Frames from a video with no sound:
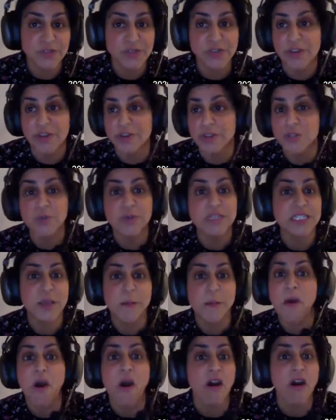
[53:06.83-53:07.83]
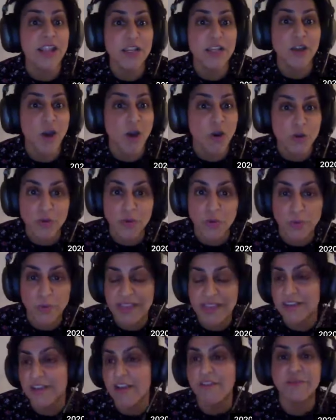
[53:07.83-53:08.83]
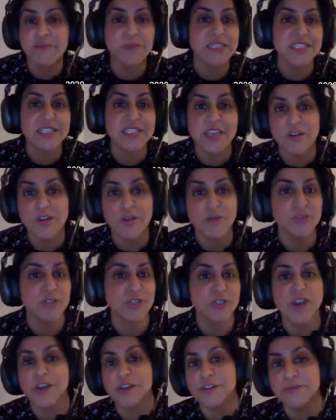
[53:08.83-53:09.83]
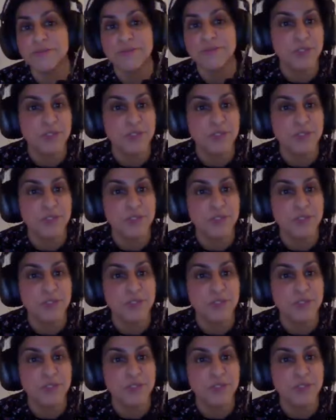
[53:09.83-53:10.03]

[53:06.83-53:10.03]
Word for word: you know, Twitter pile on or where the government said, oh, you know,